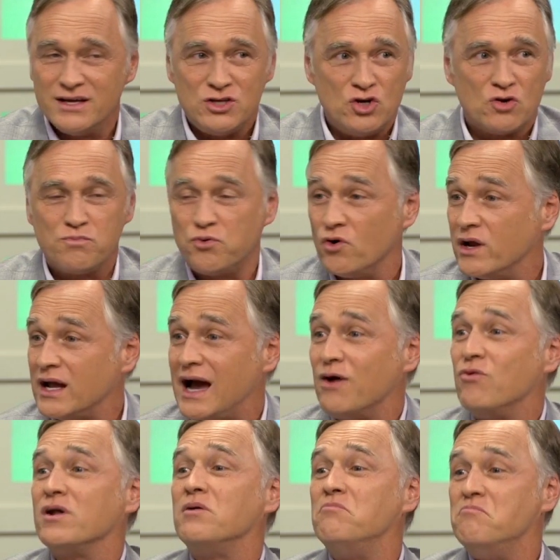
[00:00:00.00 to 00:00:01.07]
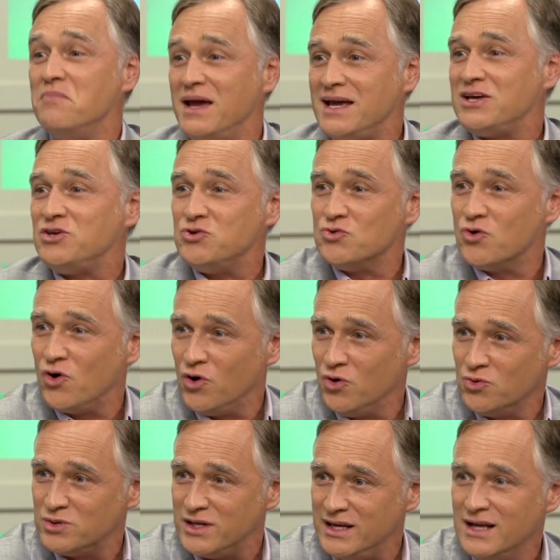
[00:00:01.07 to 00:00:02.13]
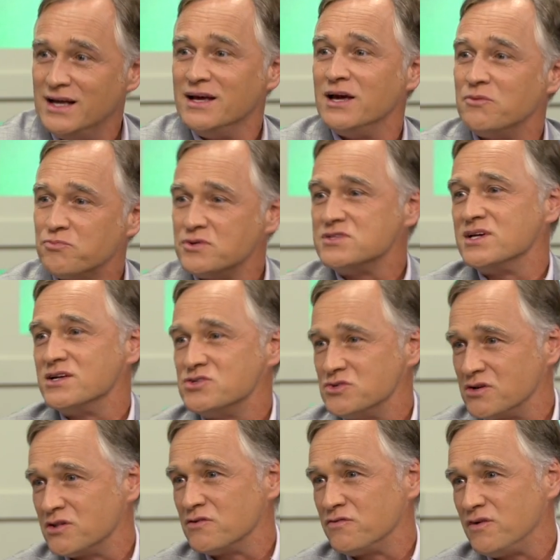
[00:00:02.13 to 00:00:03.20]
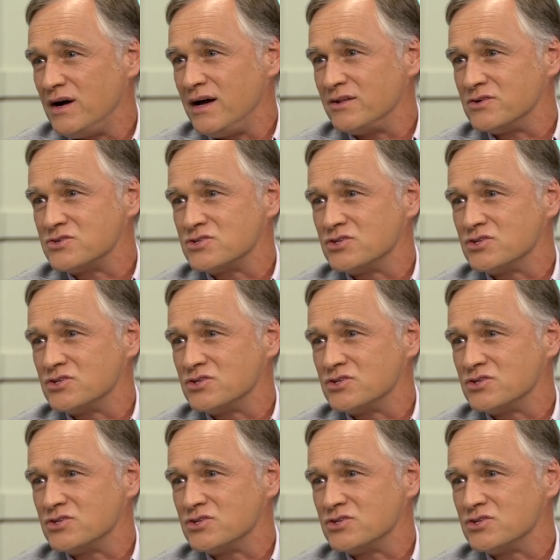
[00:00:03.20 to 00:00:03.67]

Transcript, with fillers: Your point, I want to make you holy and present you to the Father.